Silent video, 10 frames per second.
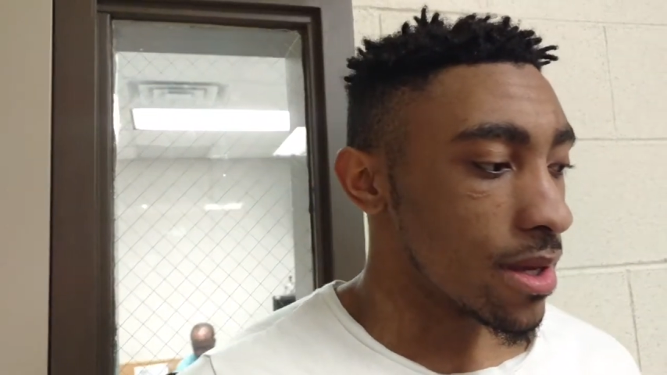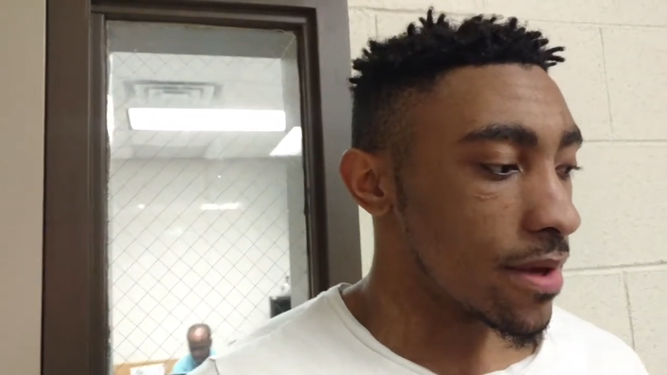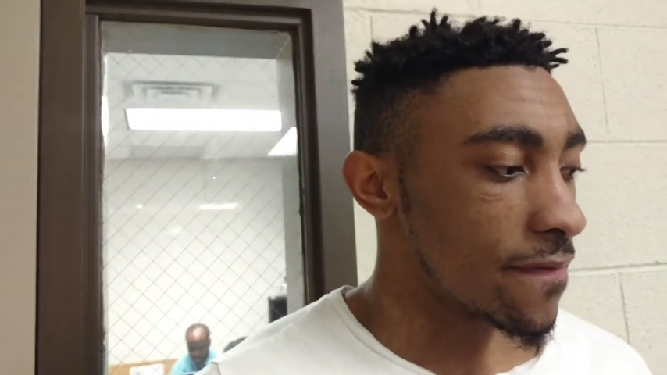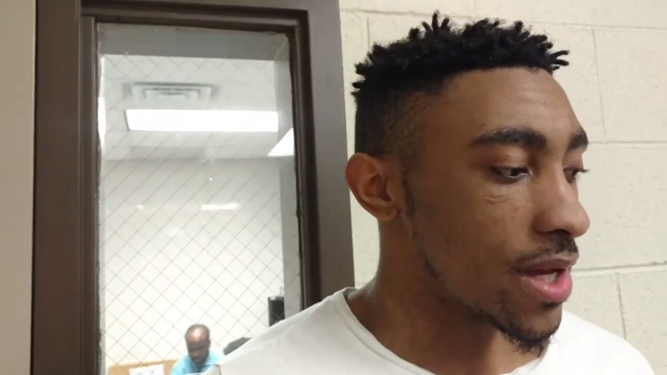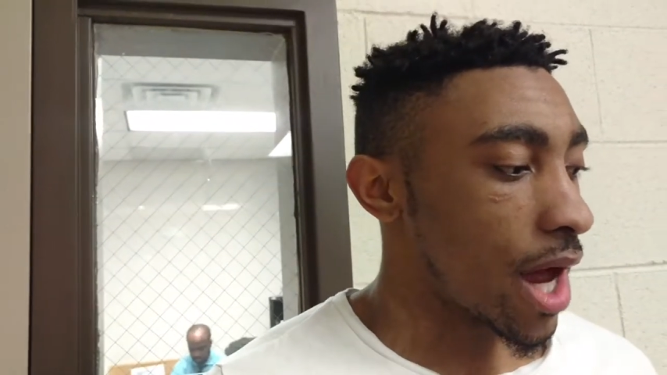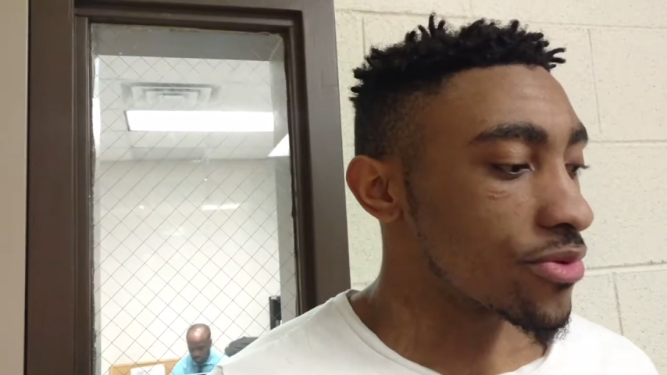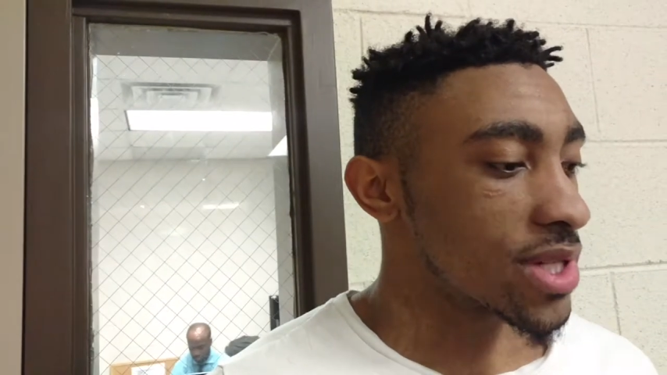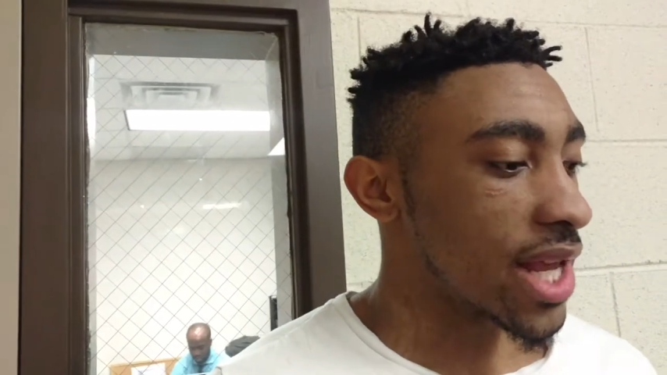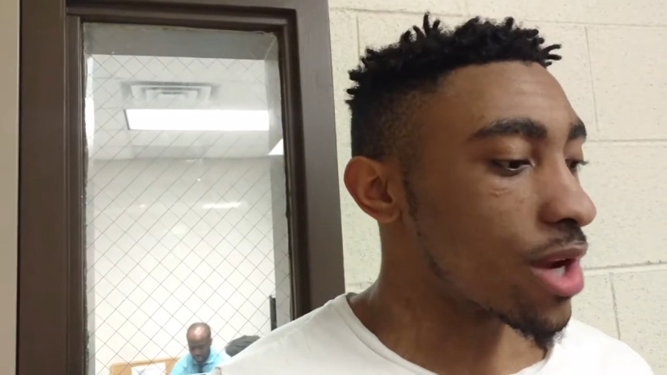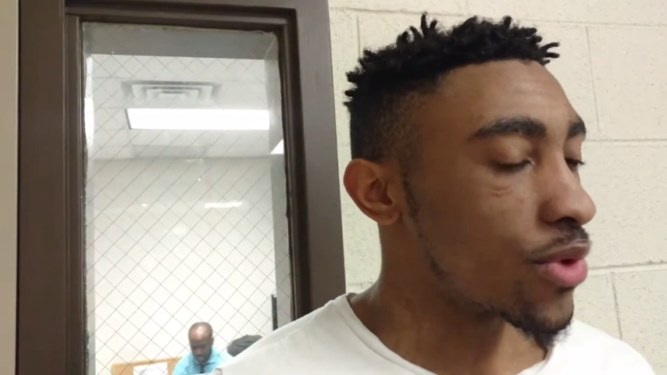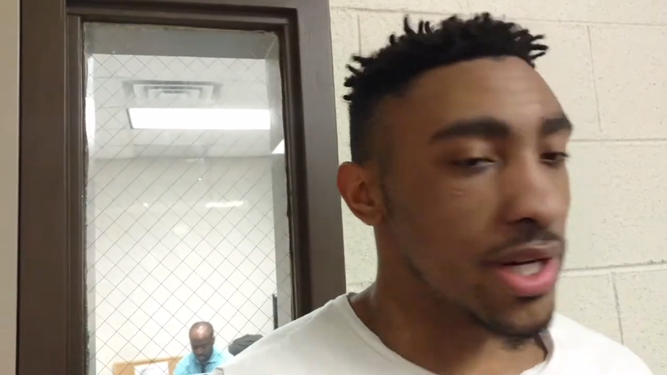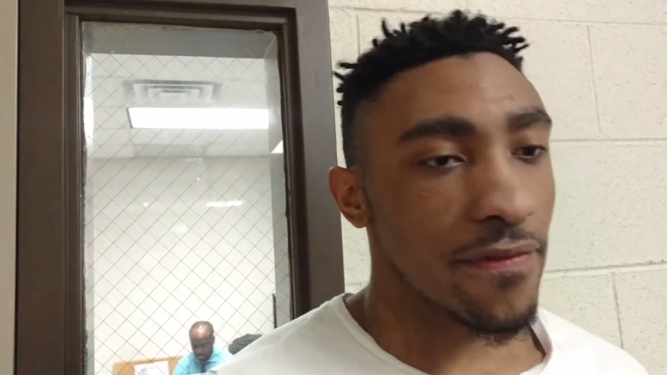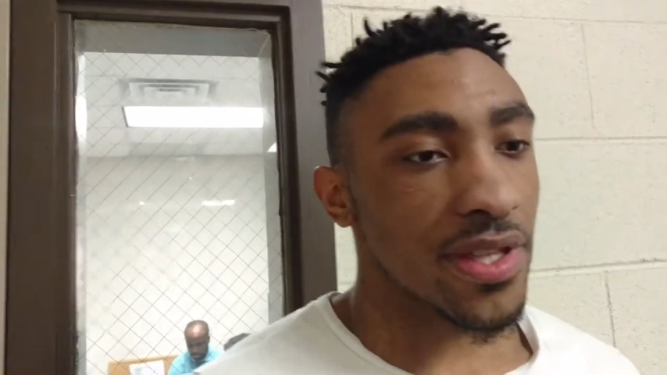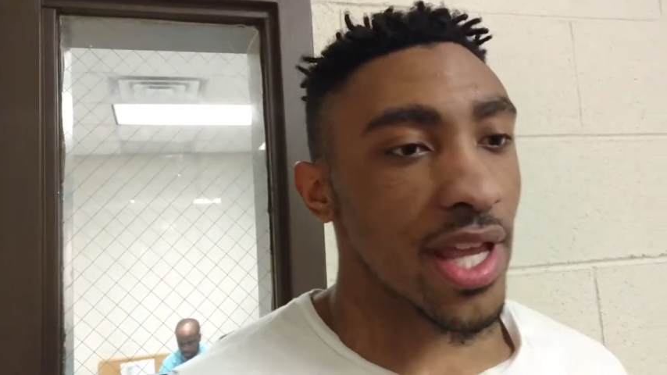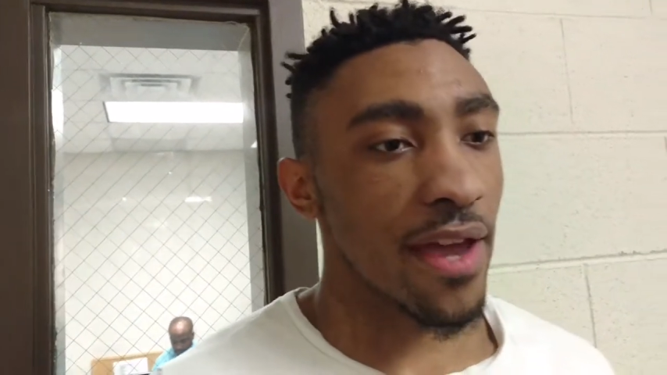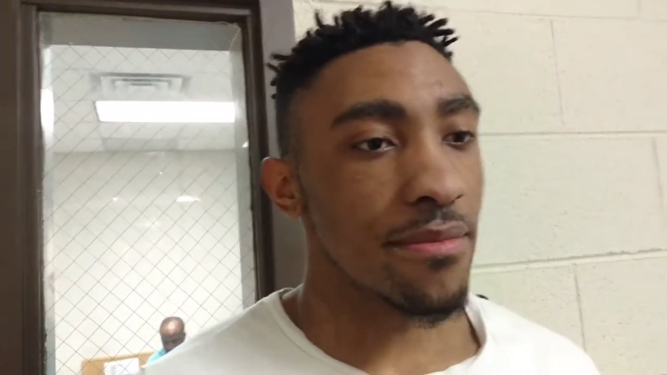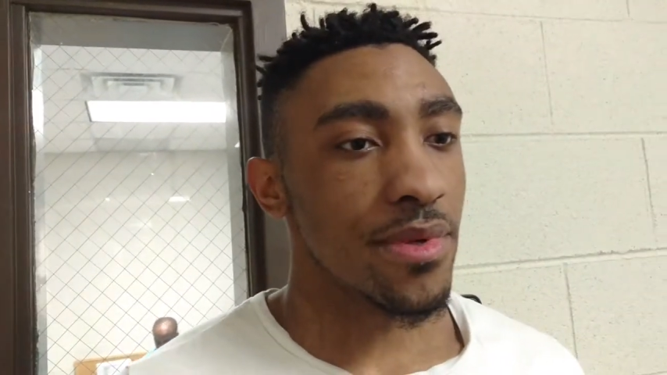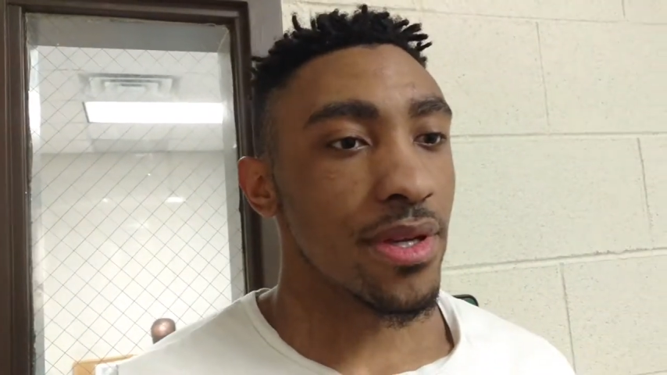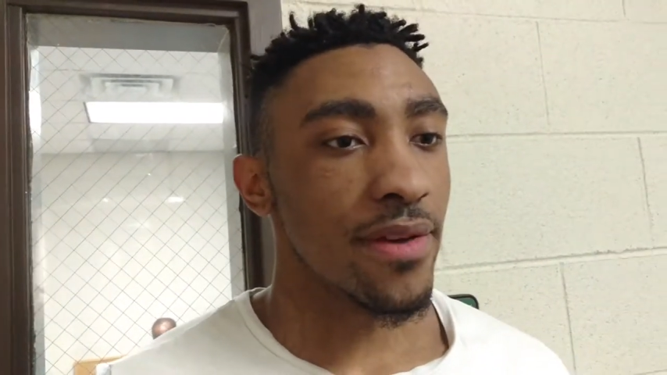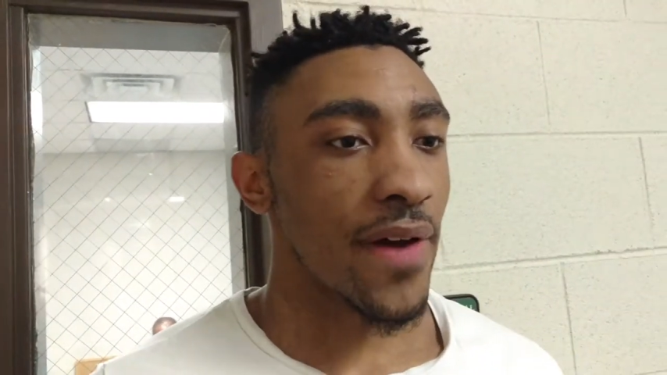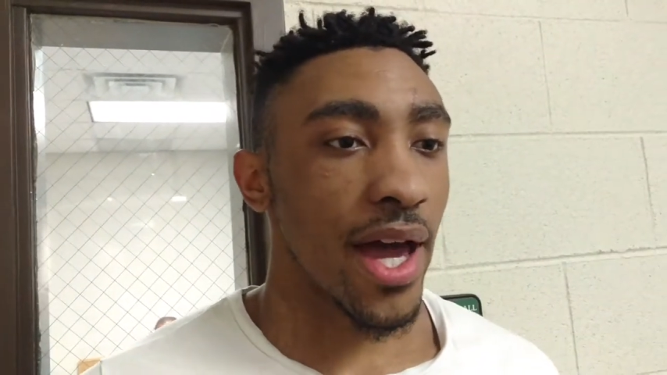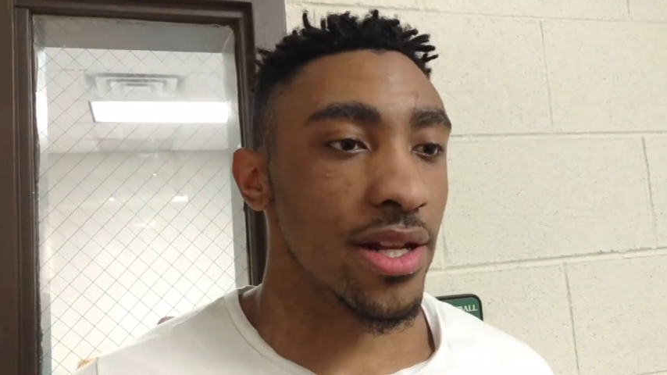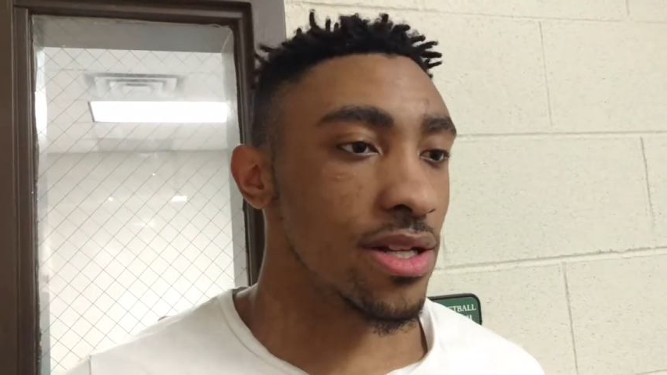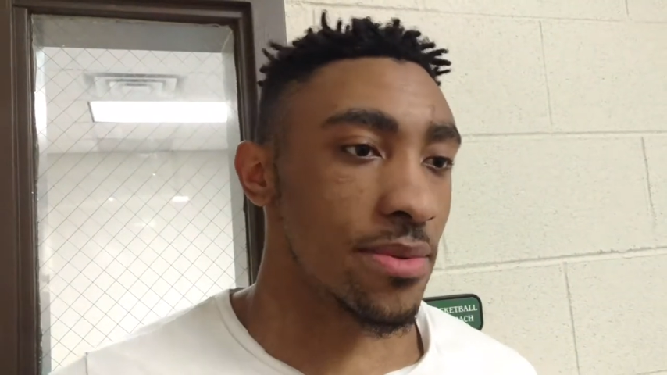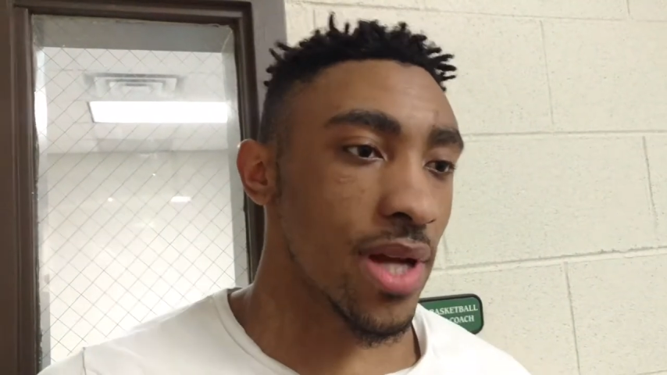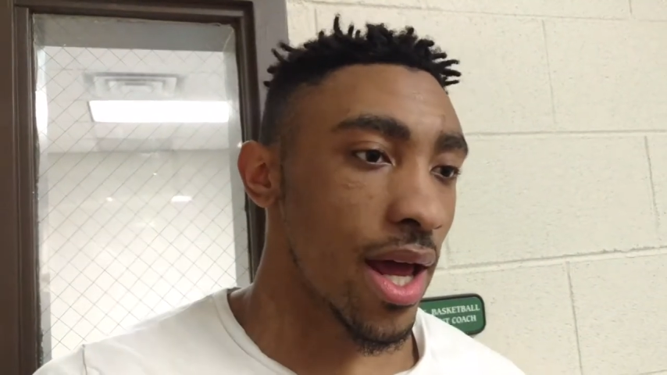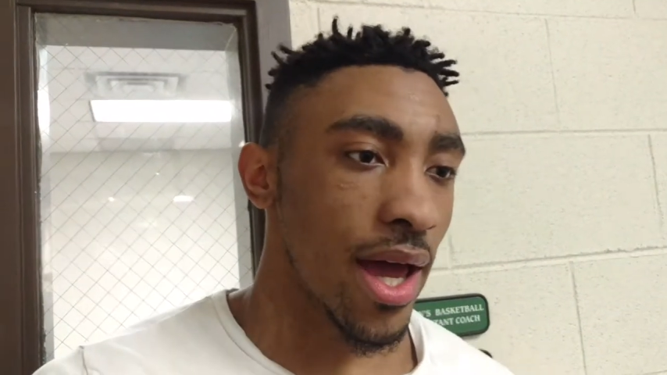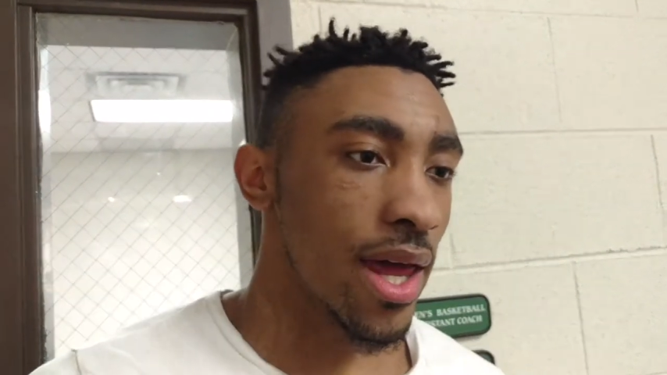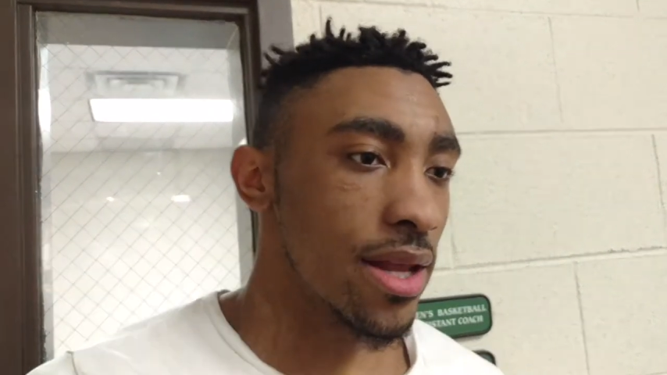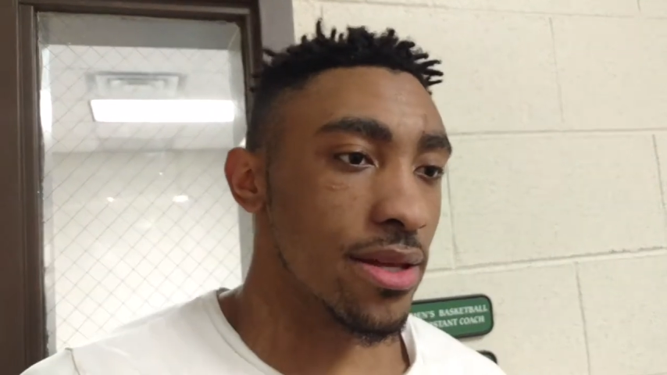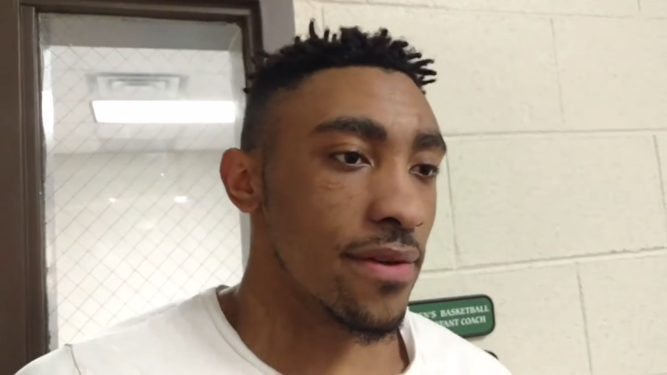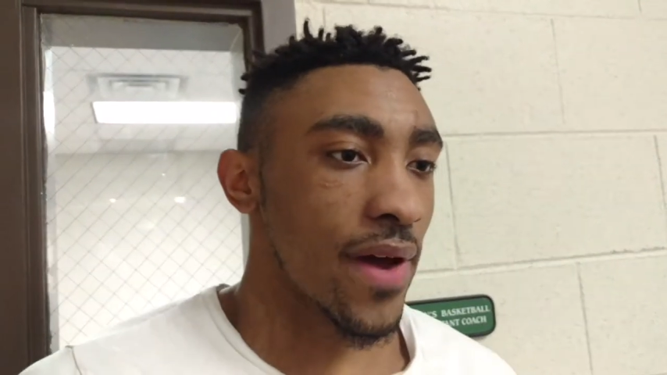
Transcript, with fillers: if they, I was just taking what the defense gave me if I had a jump shot, I had it.